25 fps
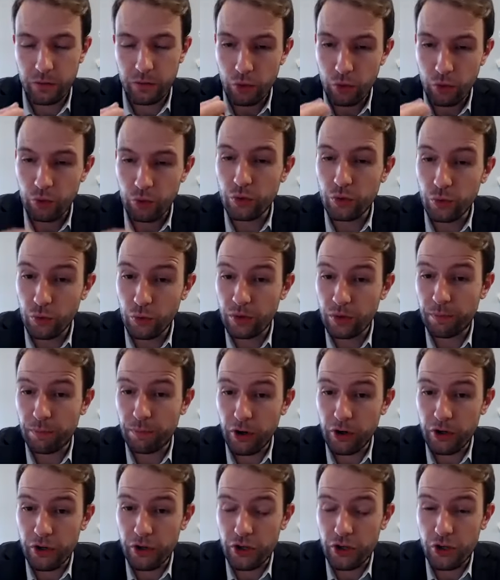you would
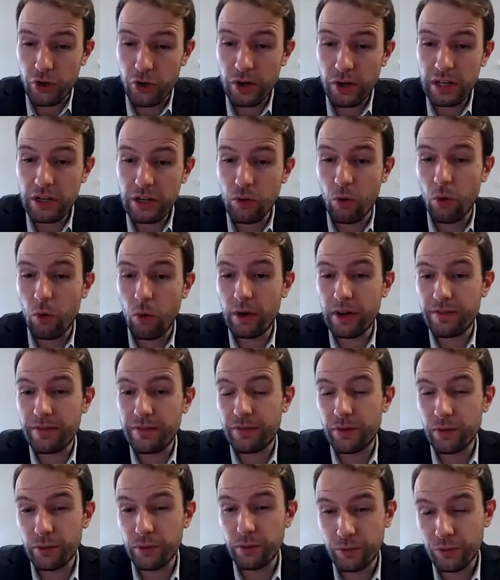approach attorney, or
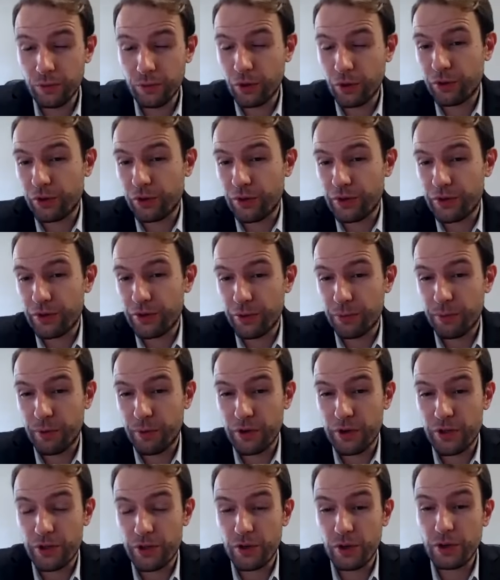if you're not going to
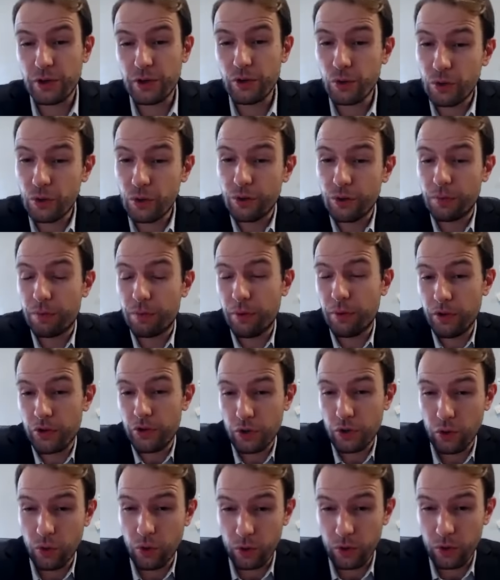approach attorney, you could
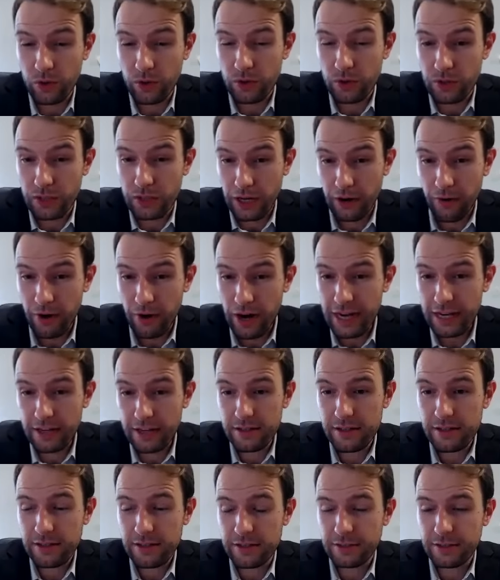approach a court
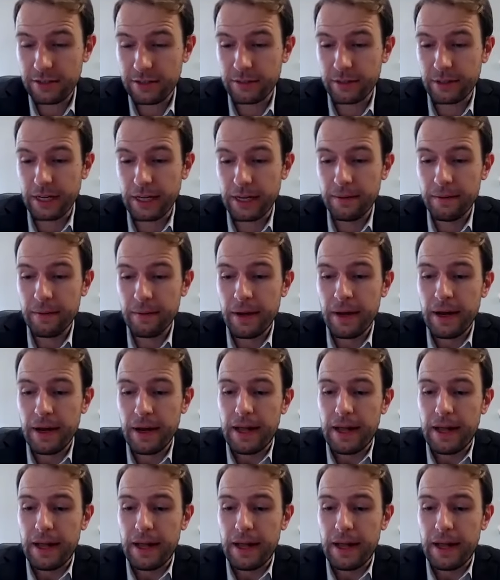direct. Okay.